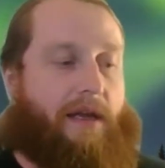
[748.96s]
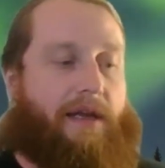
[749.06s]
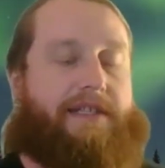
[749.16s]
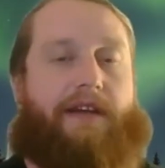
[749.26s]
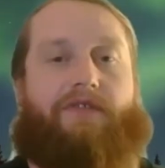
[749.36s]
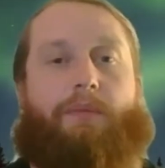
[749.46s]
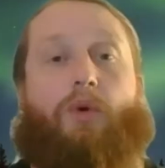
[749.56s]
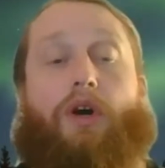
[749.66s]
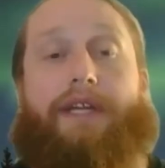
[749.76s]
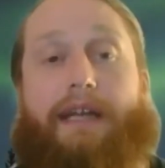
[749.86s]
It's of the
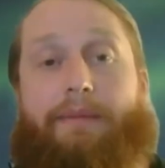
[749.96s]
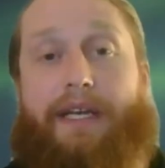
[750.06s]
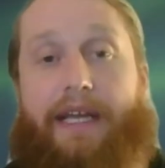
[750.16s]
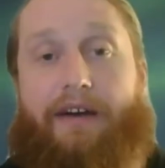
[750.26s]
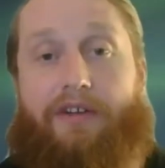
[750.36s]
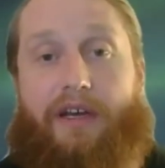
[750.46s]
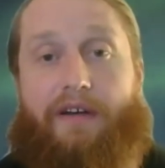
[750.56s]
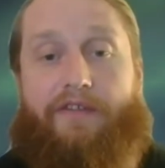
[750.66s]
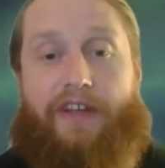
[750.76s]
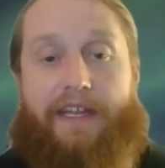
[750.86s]
boy coming out
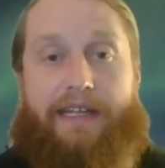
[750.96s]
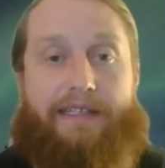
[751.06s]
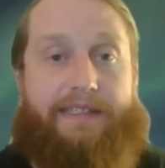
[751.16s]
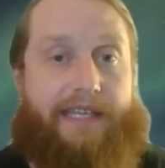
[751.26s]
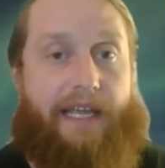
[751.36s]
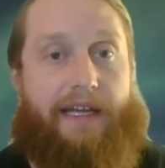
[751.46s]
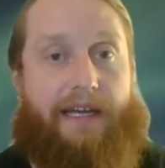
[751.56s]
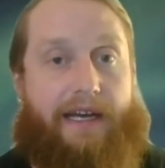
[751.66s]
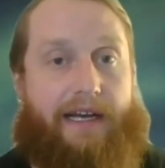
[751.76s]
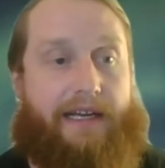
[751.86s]
of his
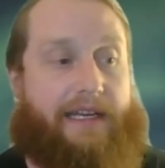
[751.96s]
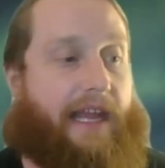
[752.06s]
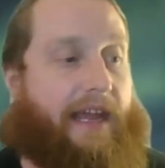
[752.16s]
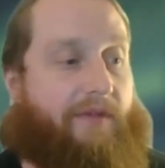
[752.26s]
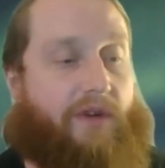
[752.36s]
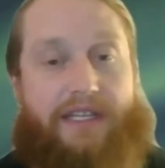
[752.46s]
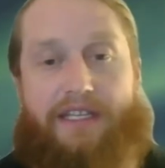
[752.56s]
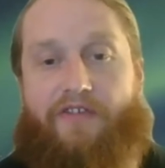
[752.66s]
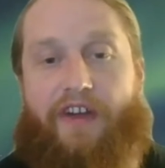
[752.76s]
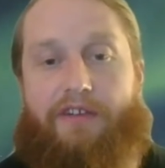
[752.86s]
cave with
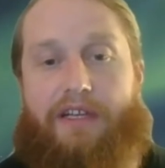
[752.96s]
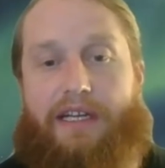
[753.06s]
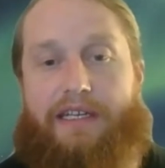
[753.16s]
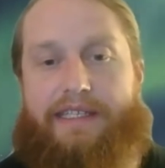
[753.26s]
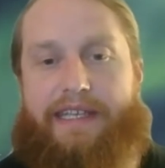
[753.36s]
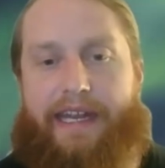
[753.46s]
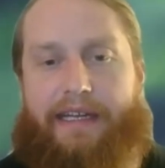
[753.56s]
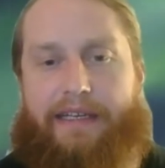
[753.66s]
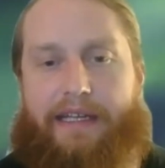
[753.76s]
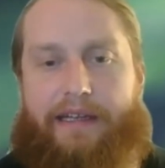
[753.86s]
his falcon on his
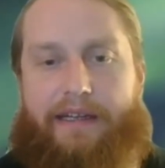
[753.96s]
hand.